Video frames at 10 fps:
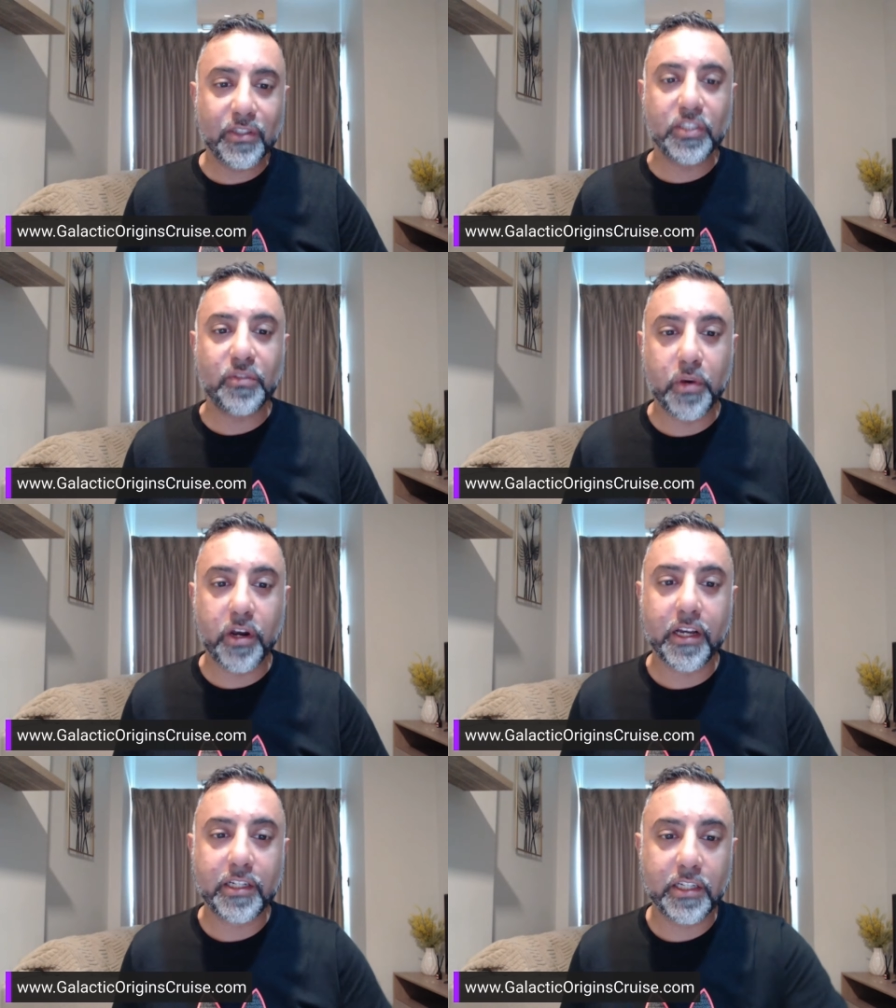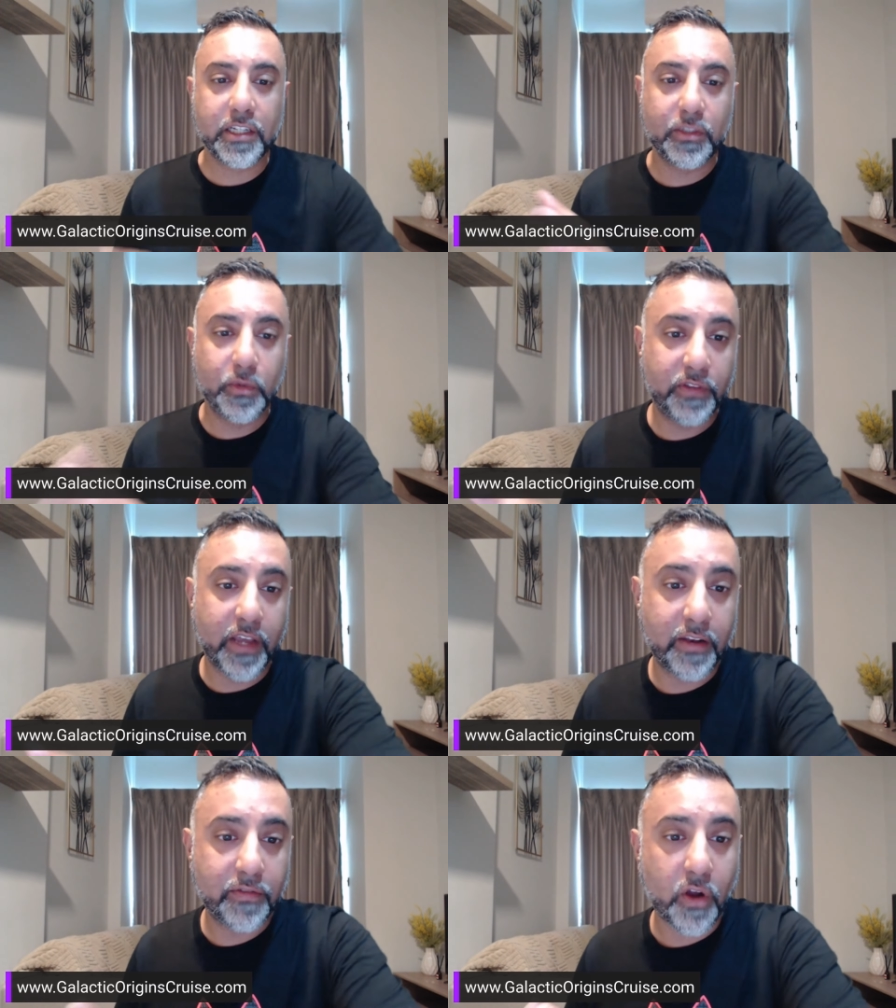of productions we've
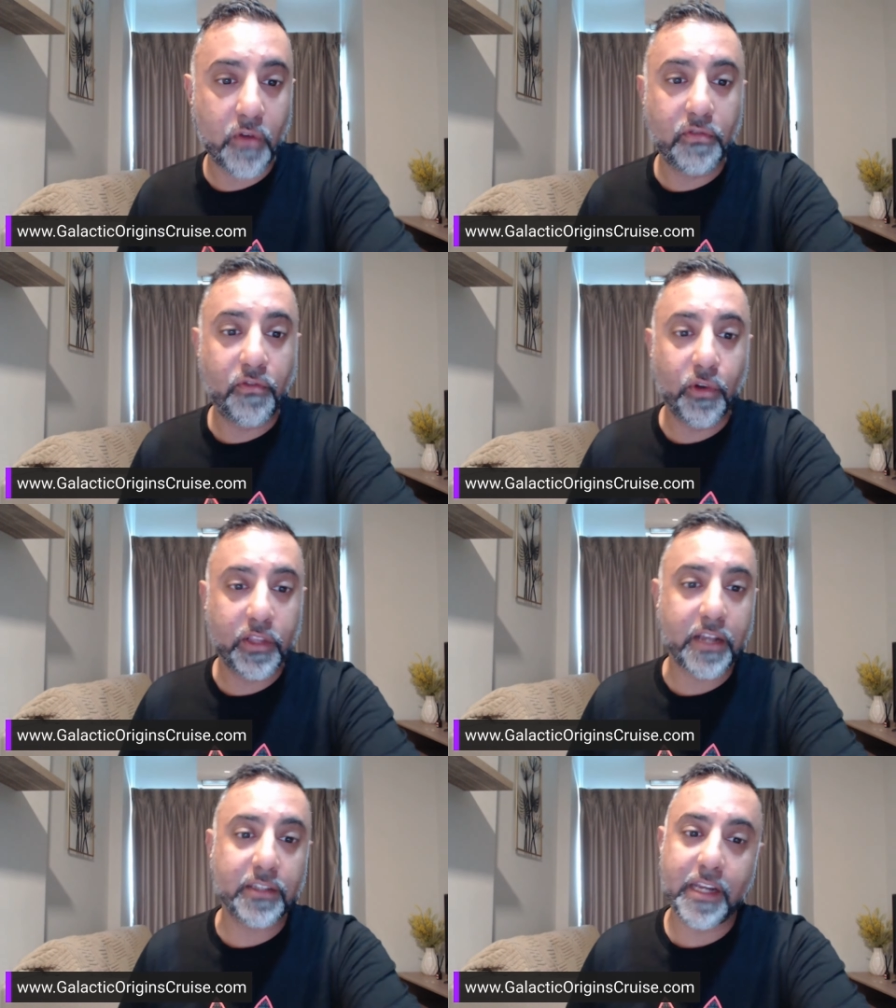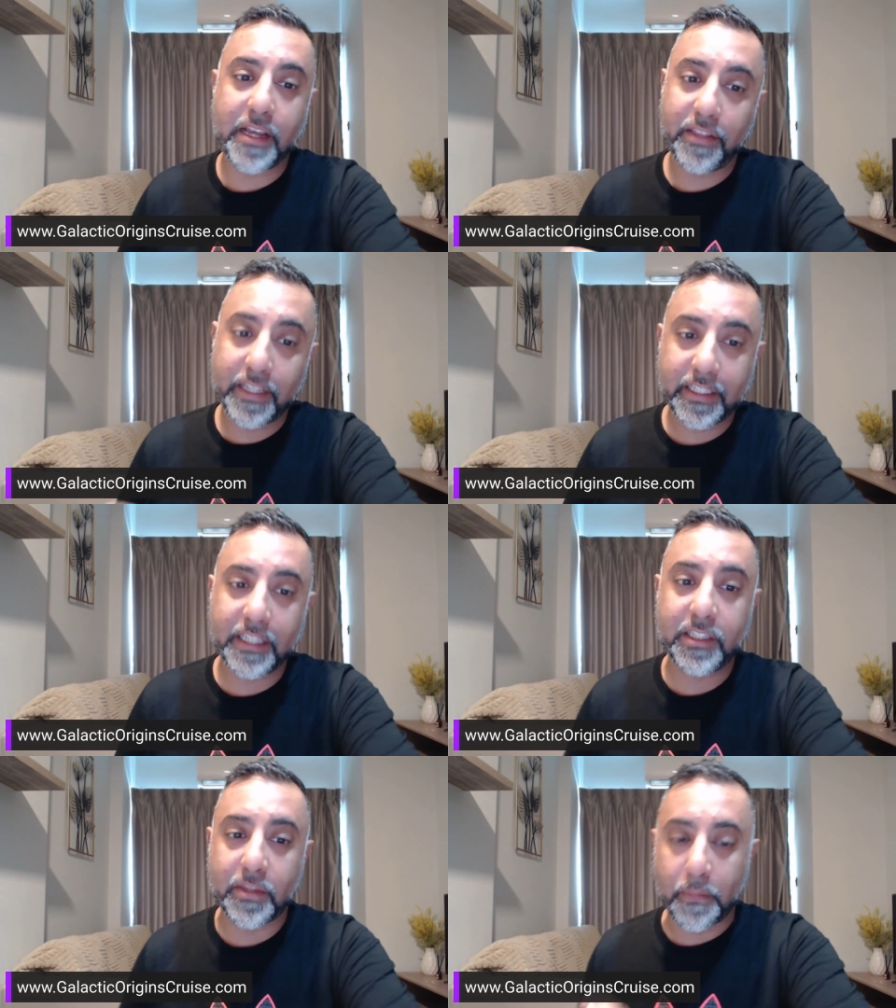done, over 4,000 now, this is
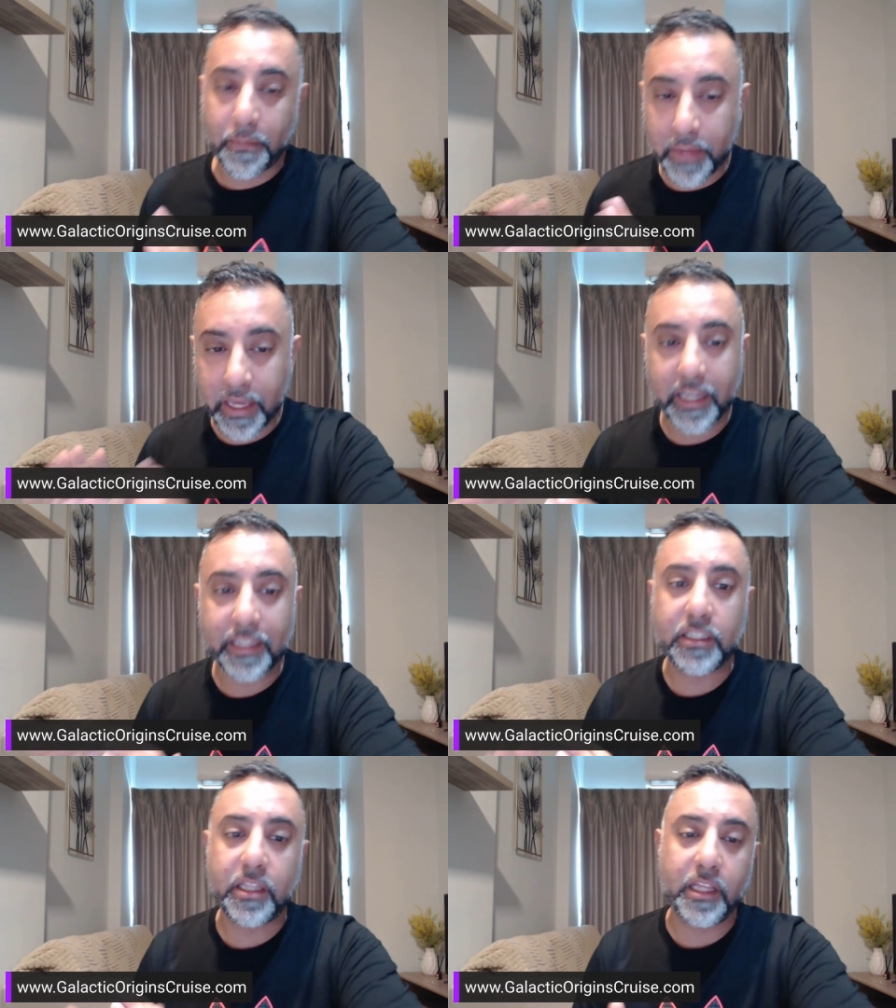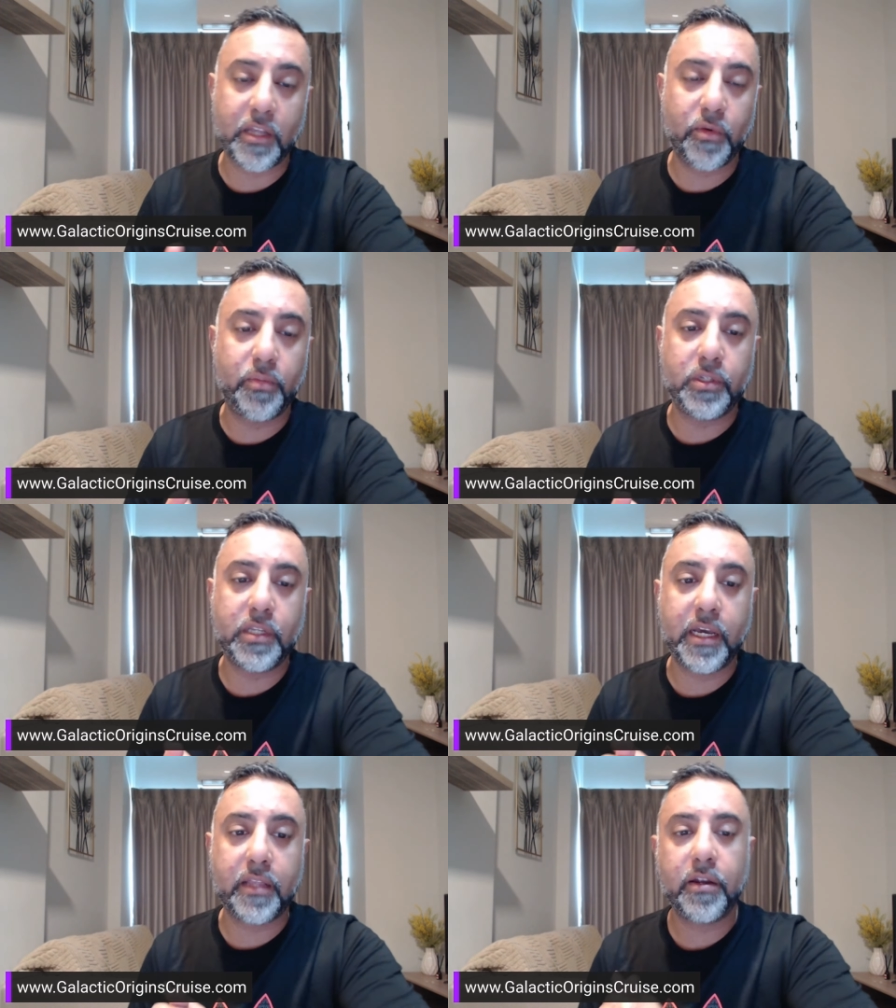the biggest thing that we've put
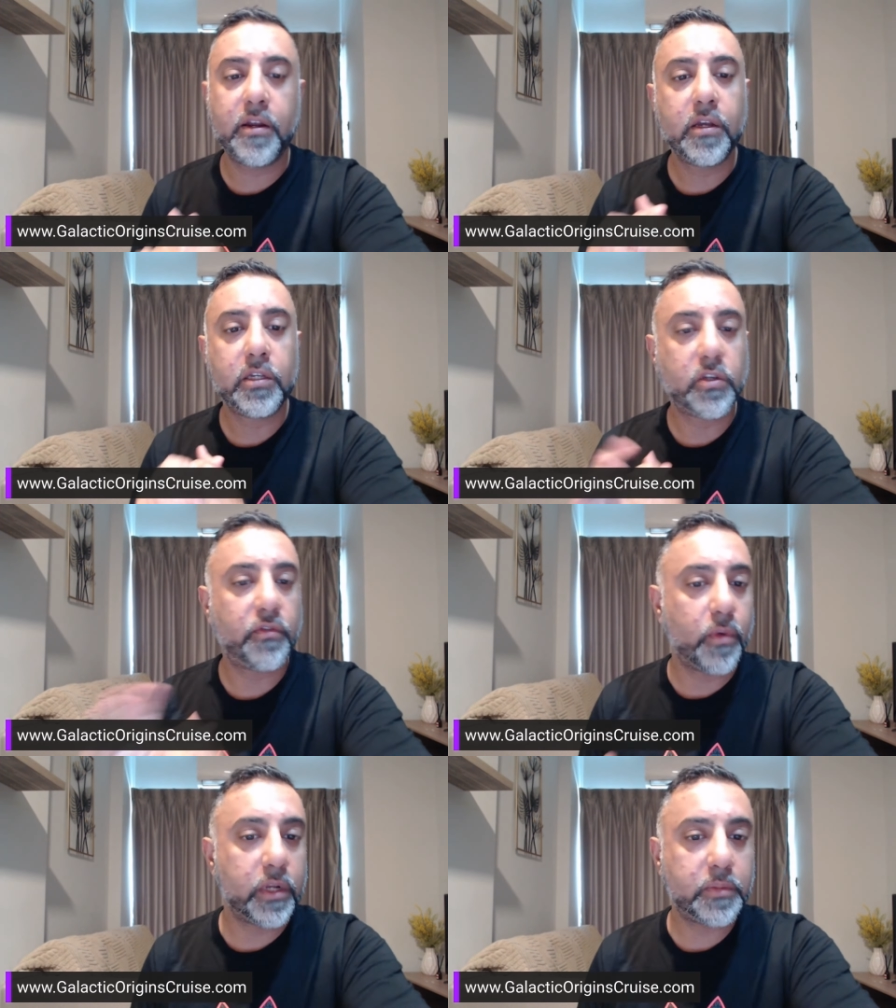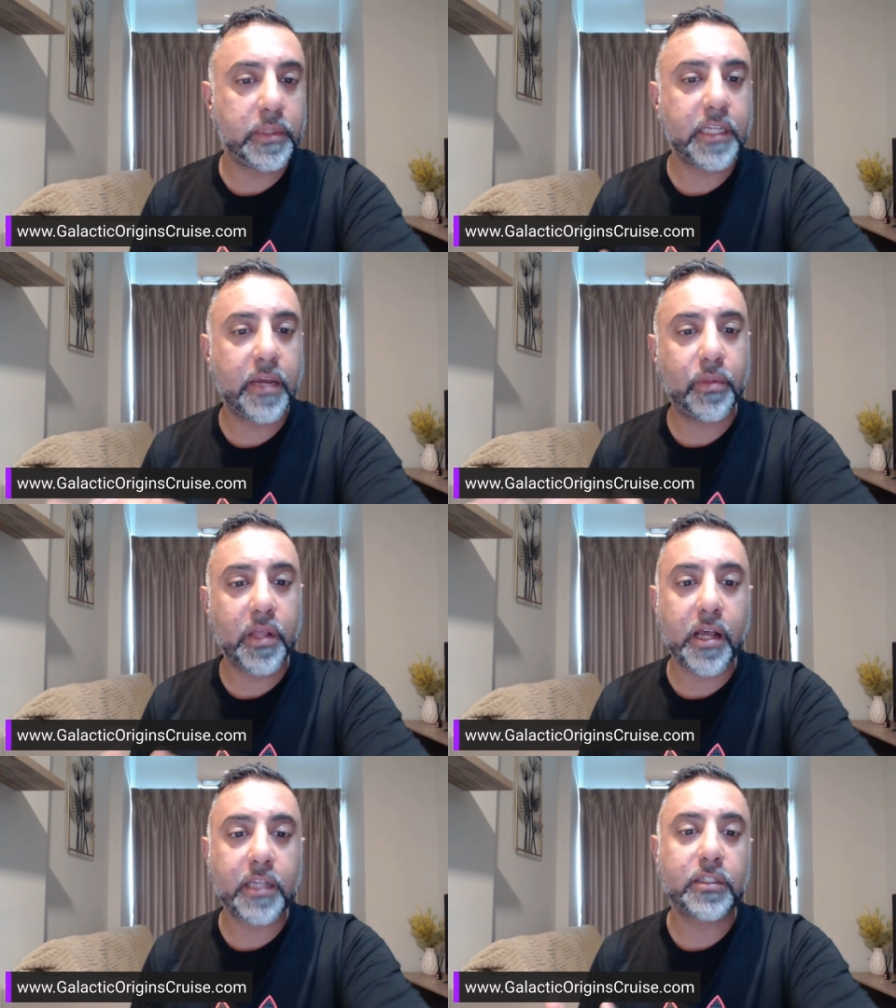together so if you want to spend time with
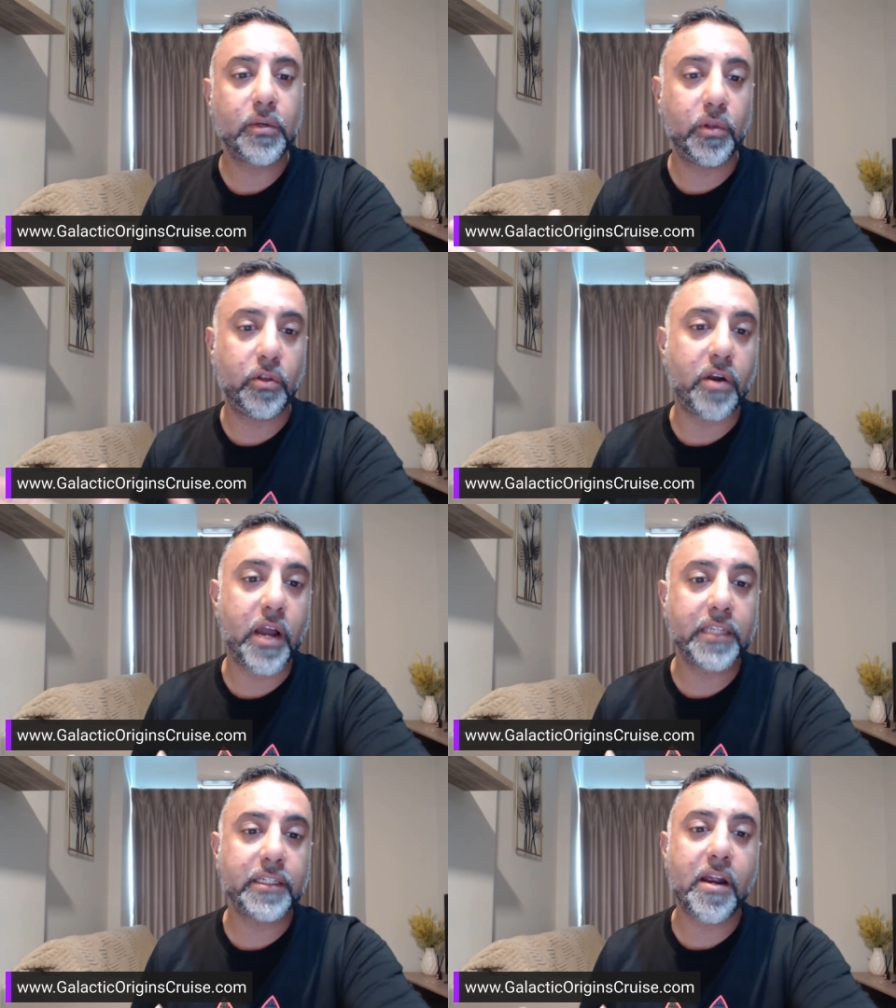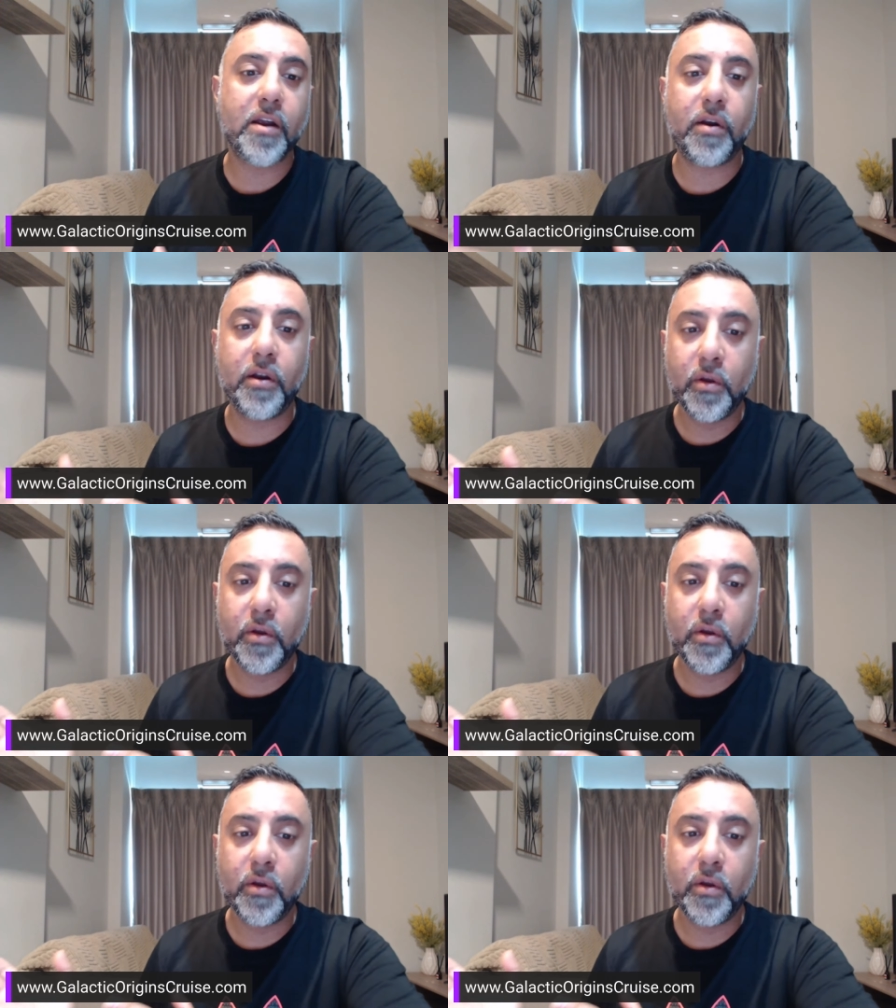us, with Laura Eisenhower,